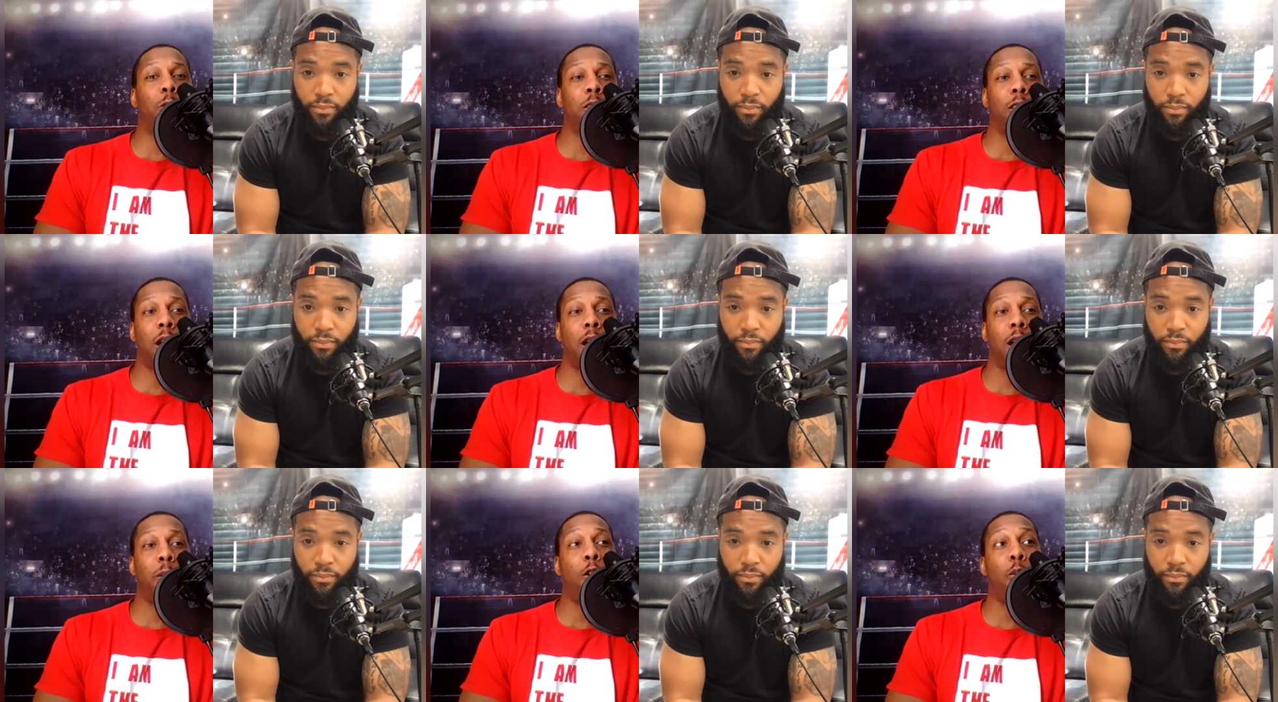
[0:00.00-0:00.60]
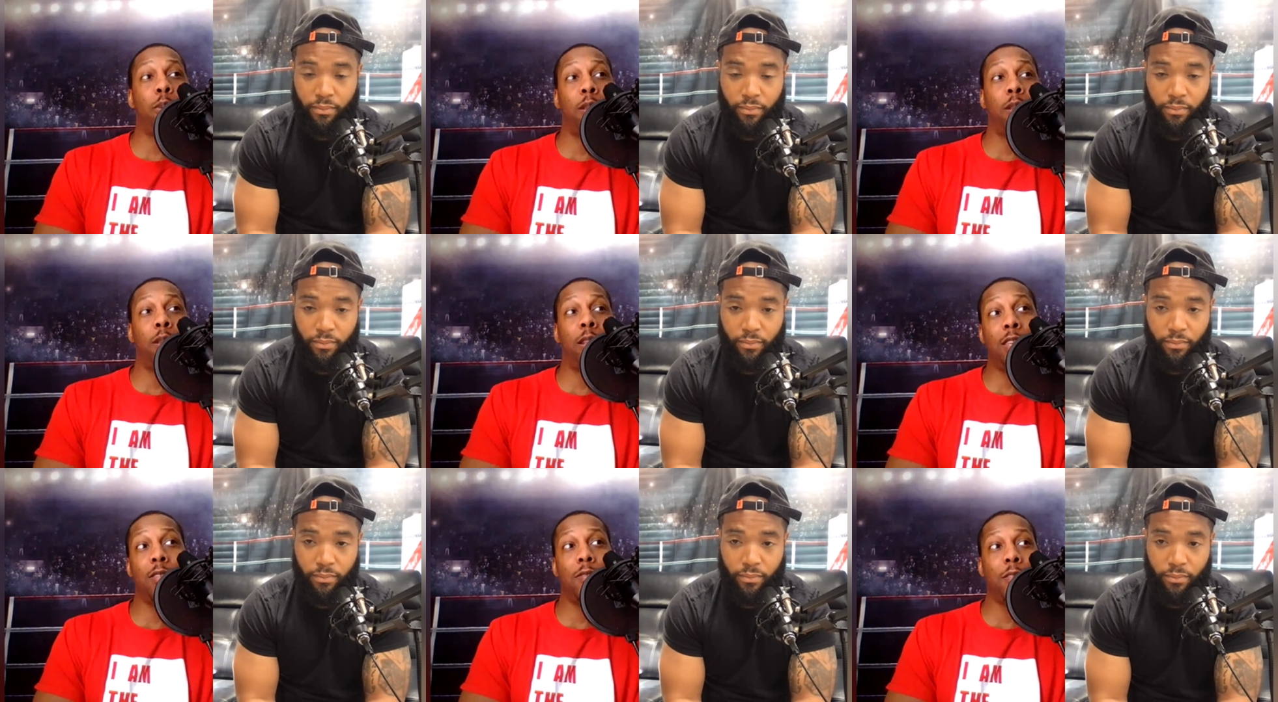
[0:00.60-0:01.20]
Speaker 1: I, I would
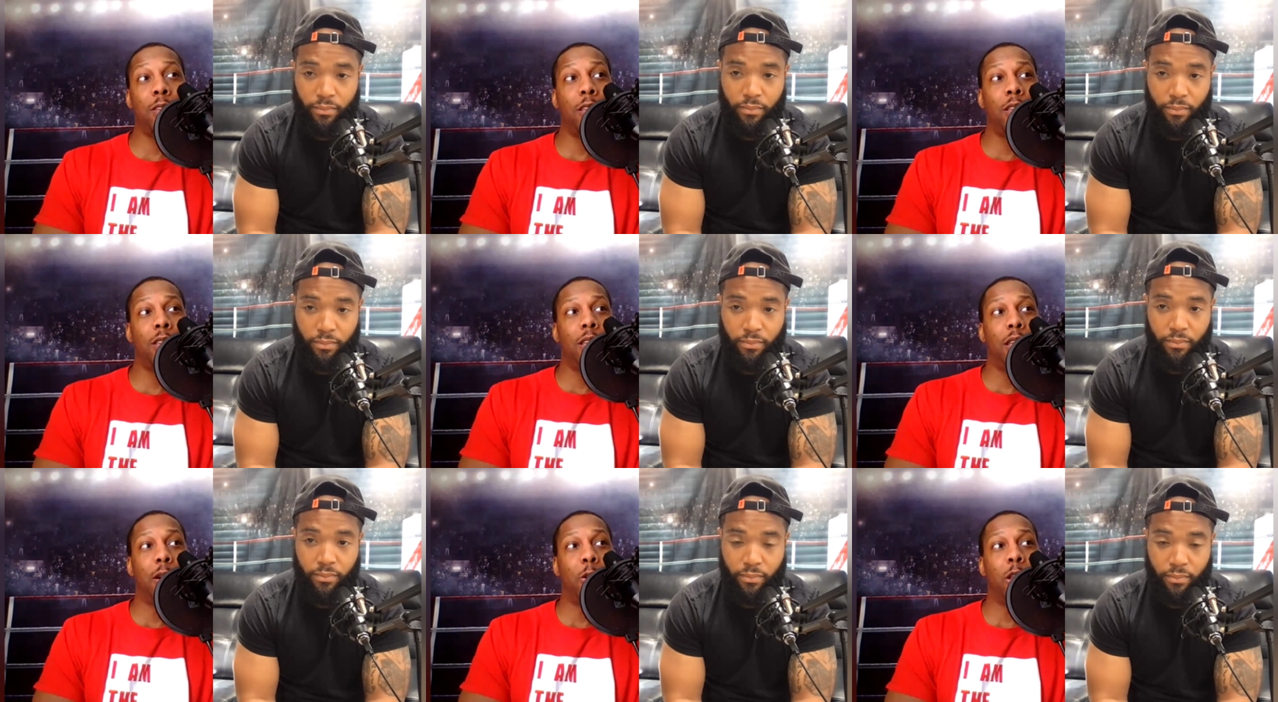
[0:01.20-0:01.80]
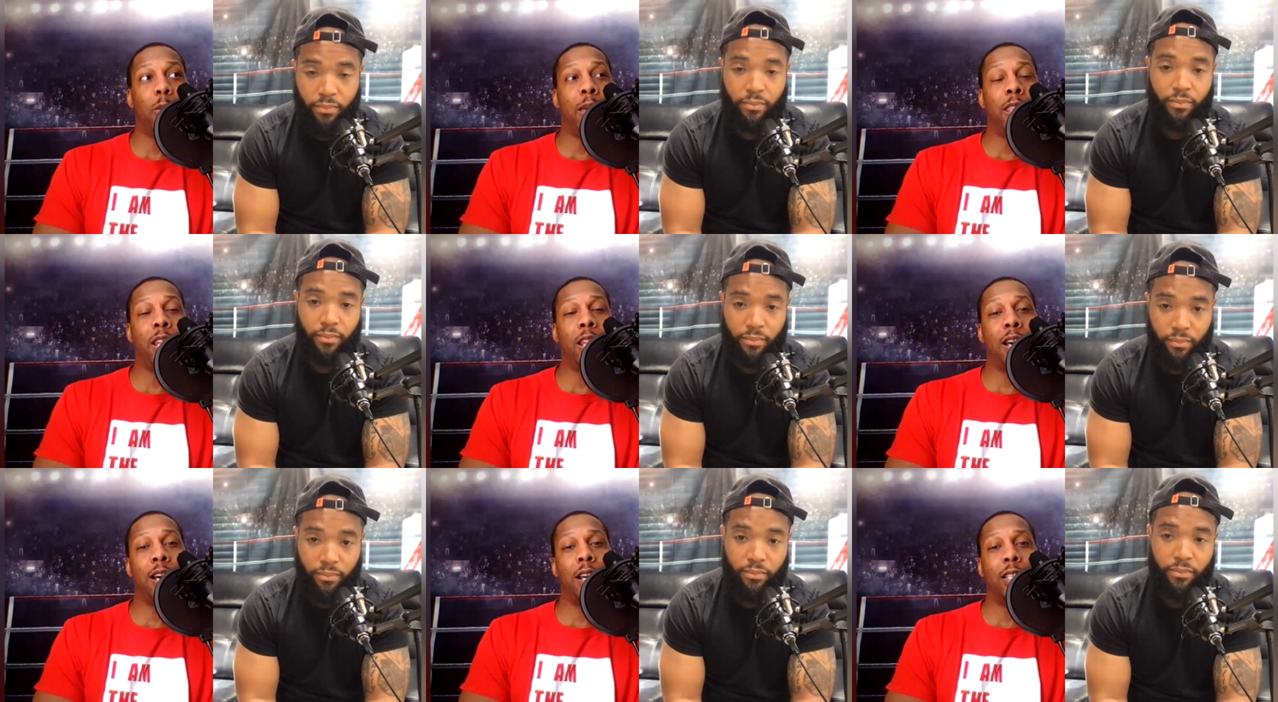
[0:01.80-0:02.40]
believe on the
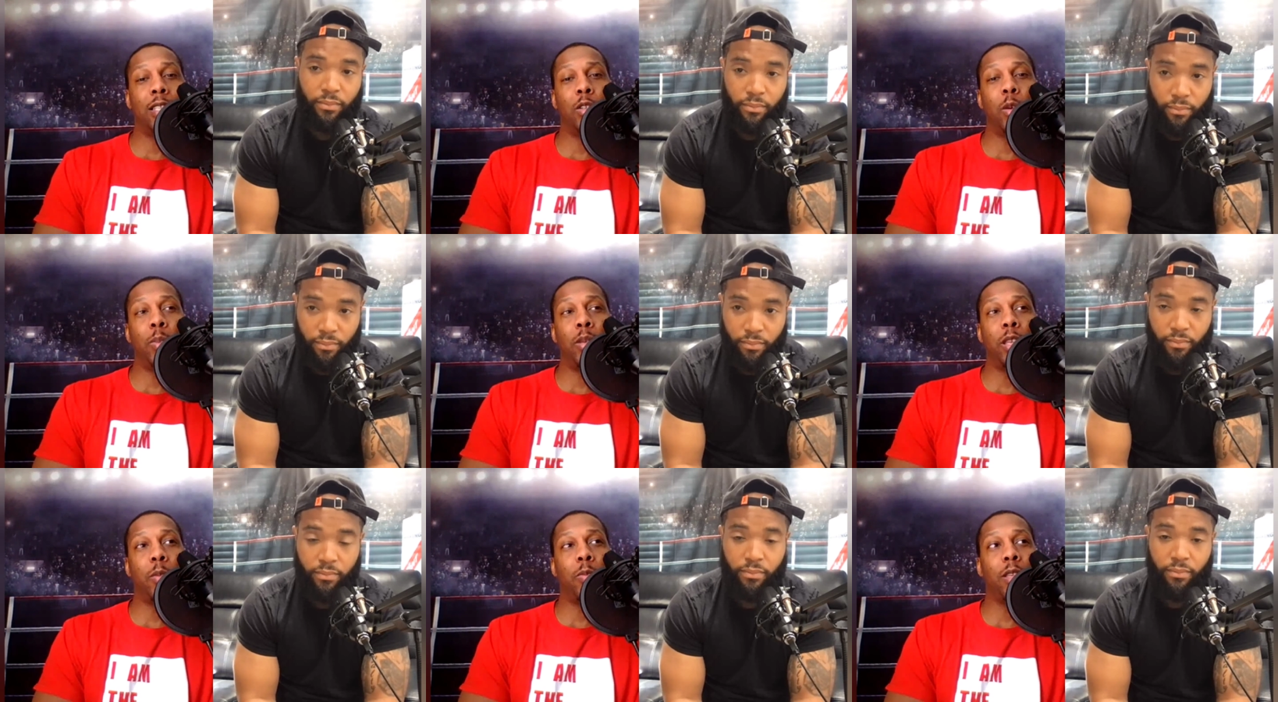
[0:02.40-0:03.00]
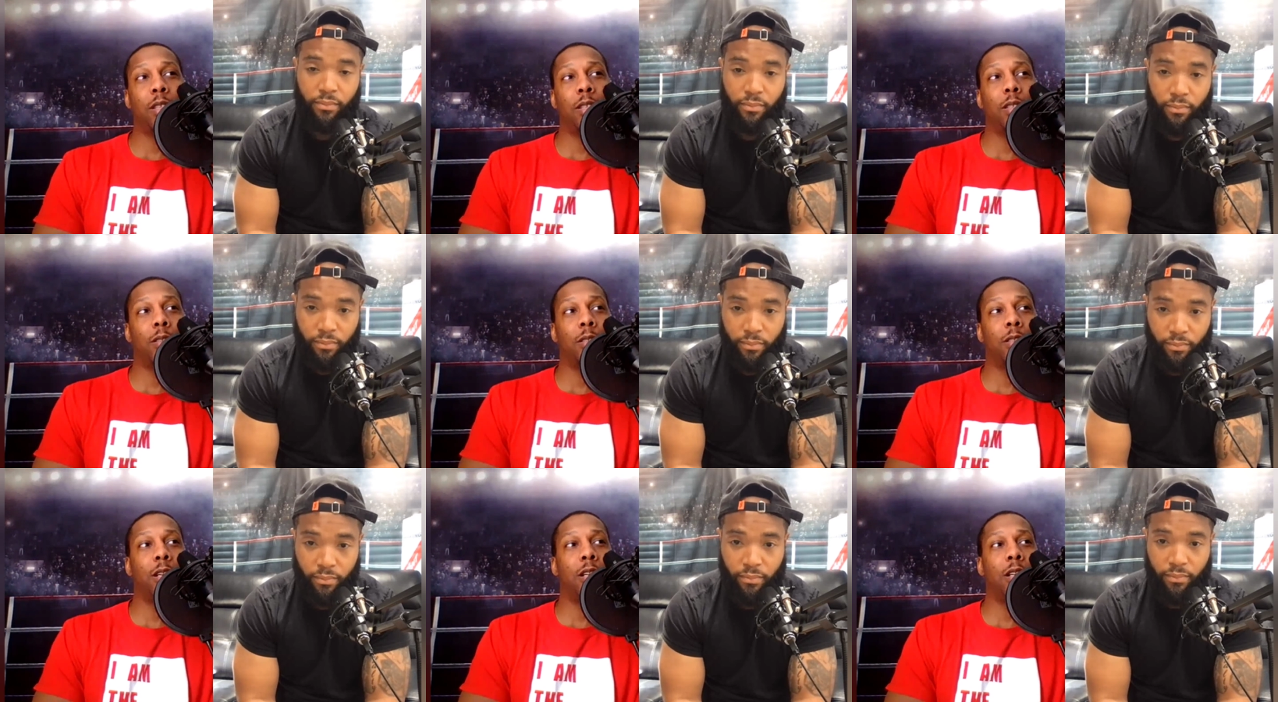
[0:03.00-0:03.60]
betting odds he would be the big
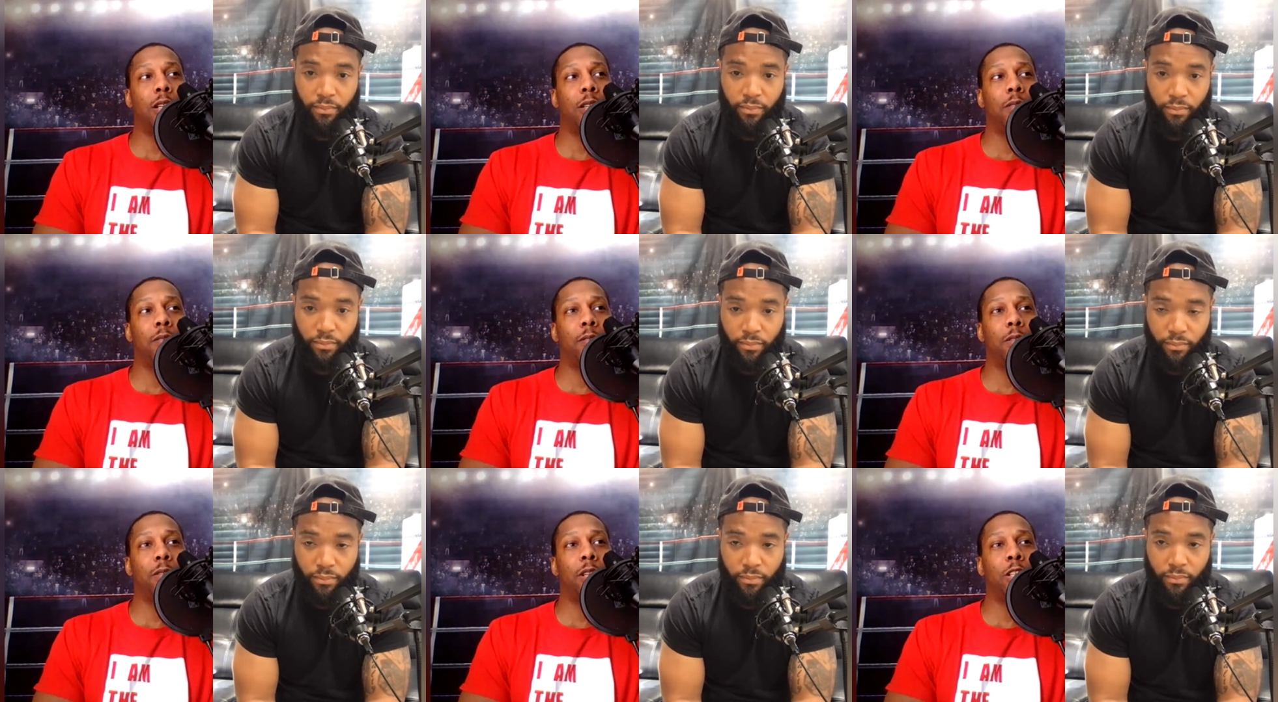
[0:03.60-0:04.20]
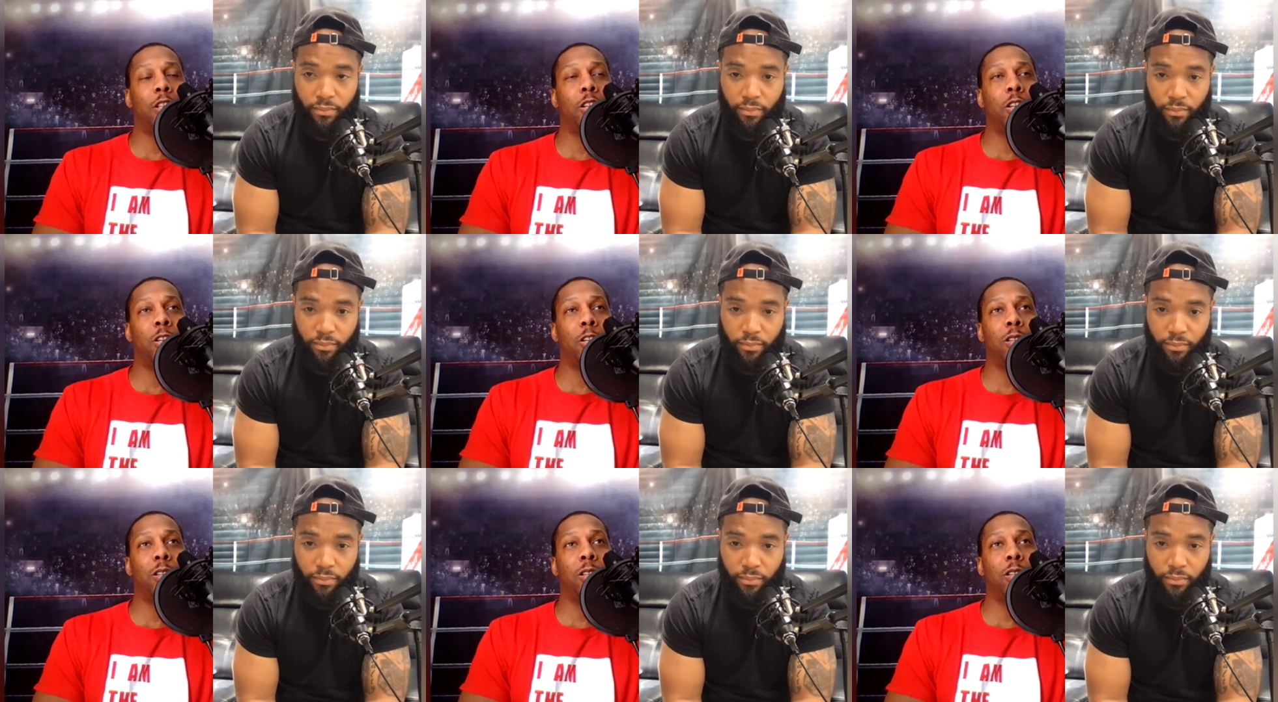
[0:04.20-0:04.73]
uh, underdog.